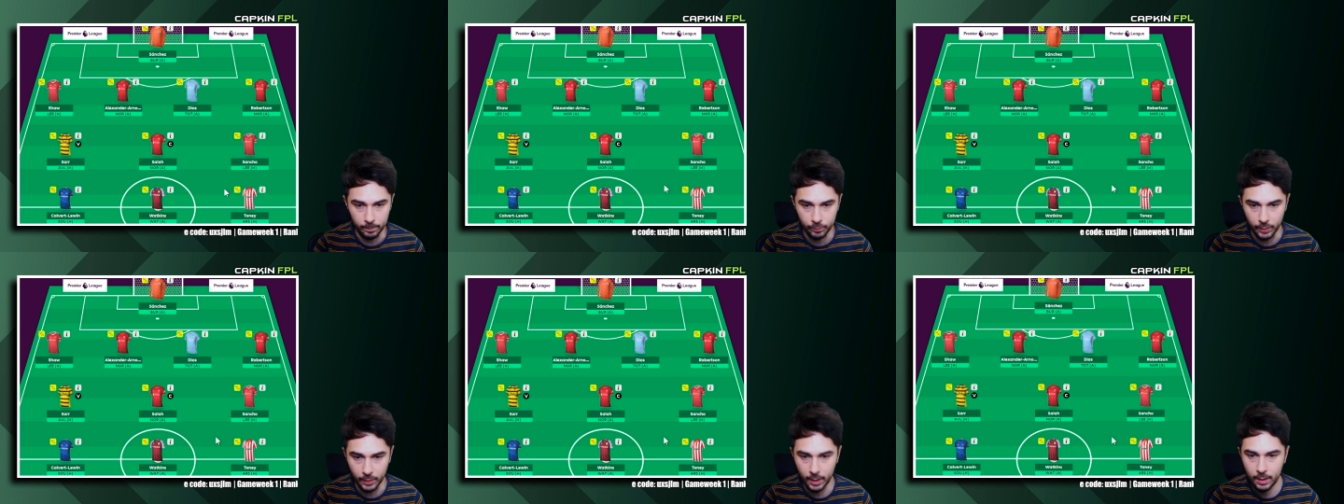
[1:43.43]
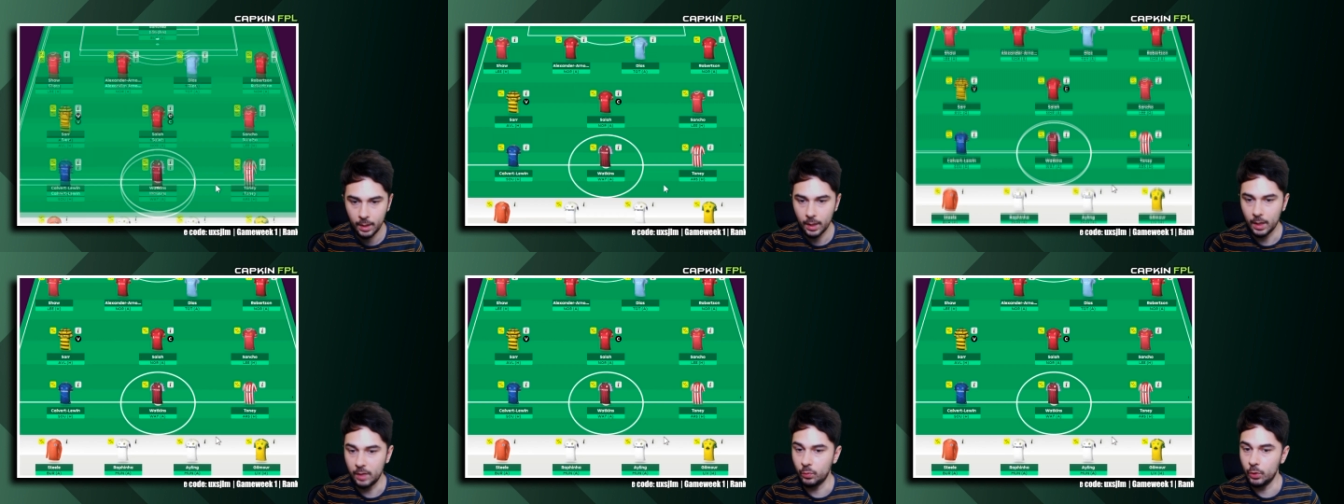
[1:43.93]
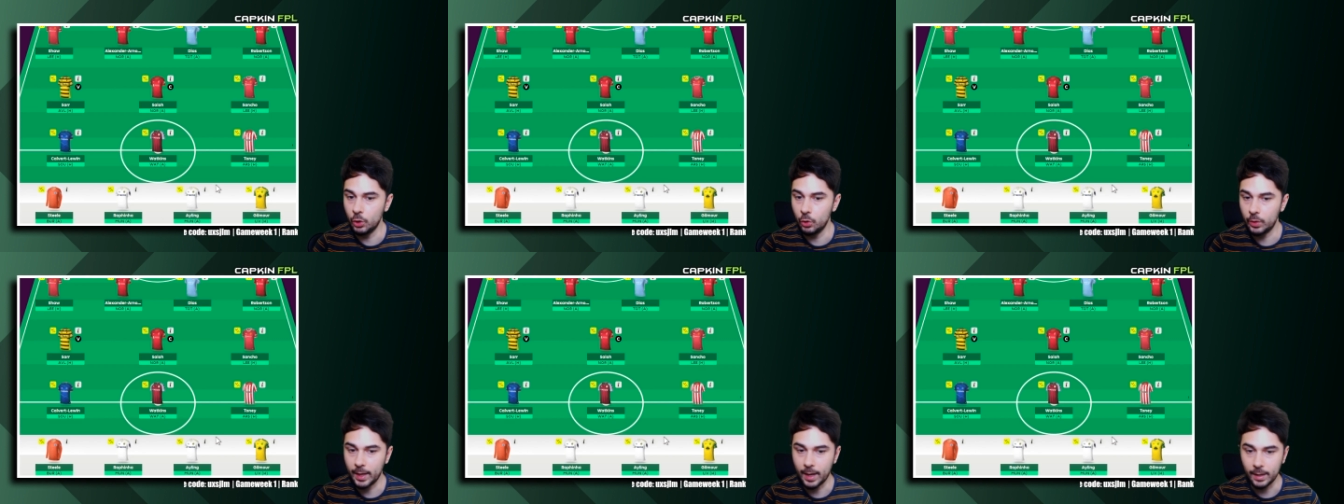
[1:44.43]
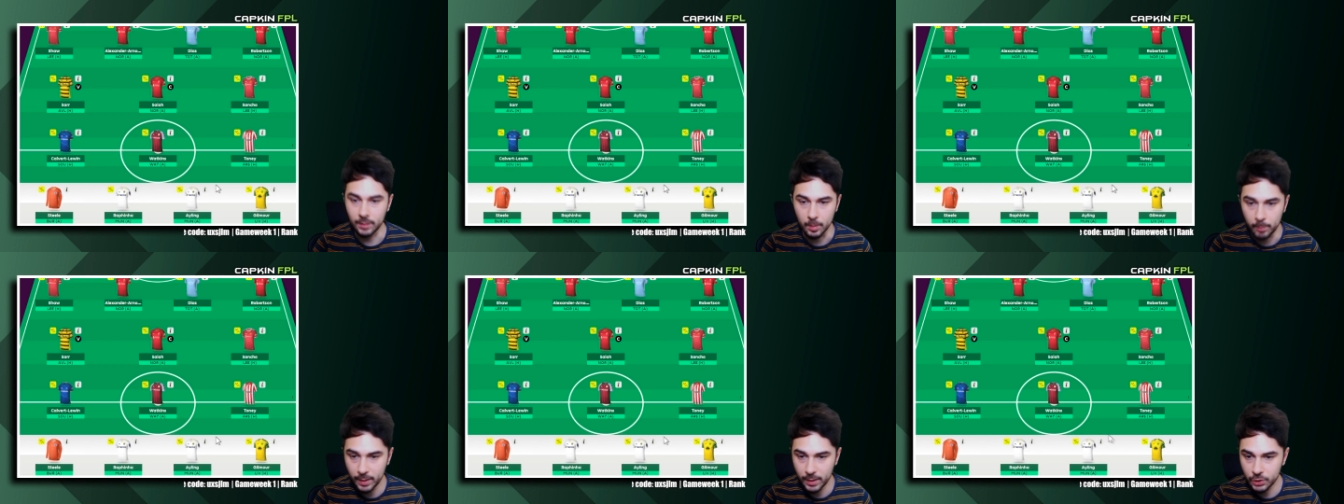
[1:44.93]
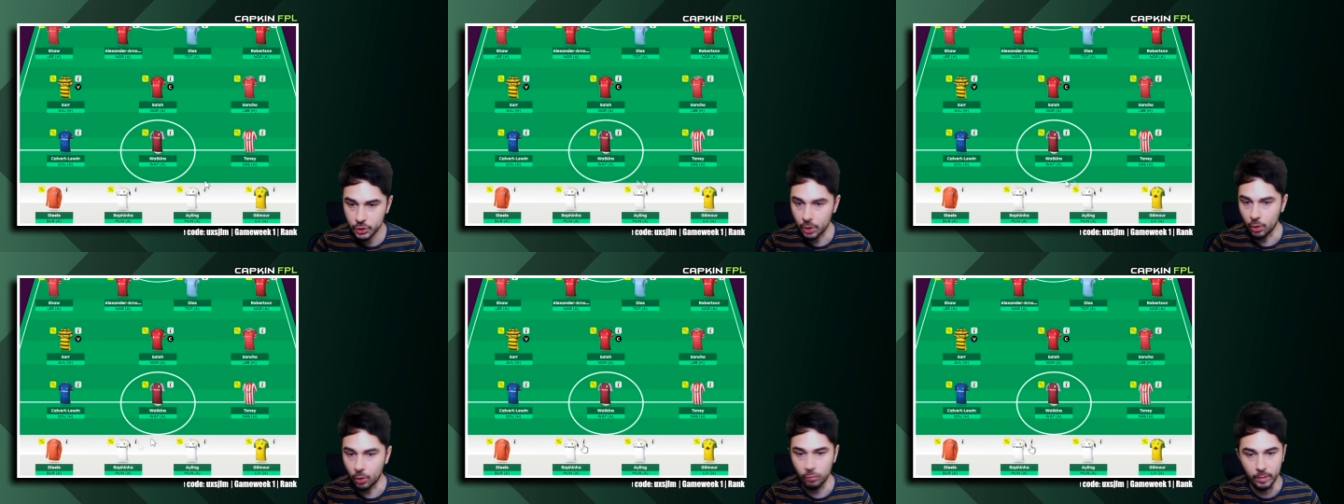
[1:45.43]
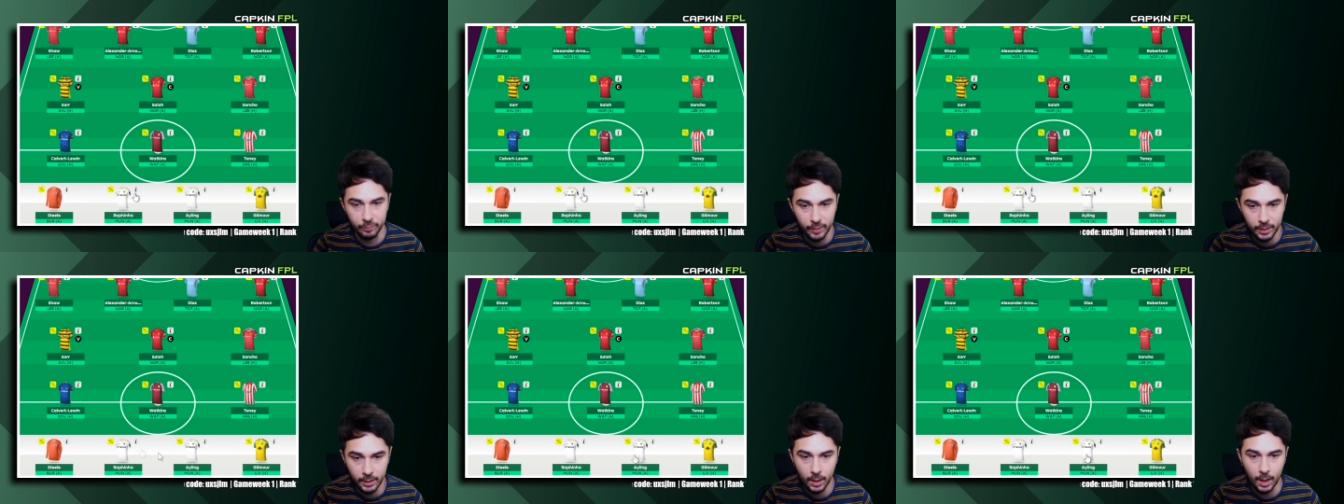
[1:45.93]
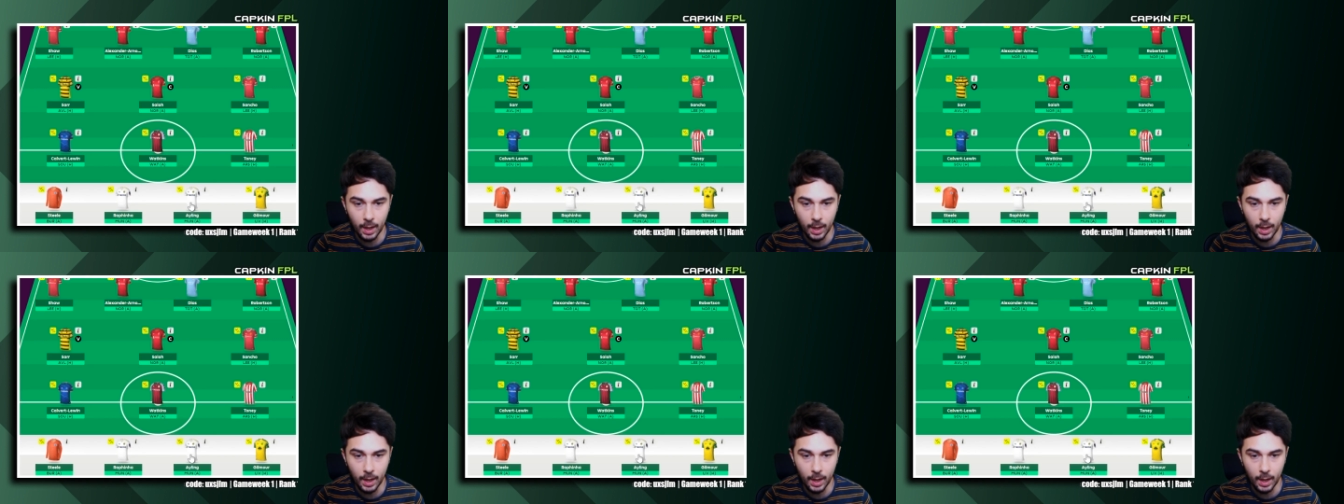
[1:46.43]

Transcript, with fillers: Okay, and if we look at the bench, I've got Rafinha,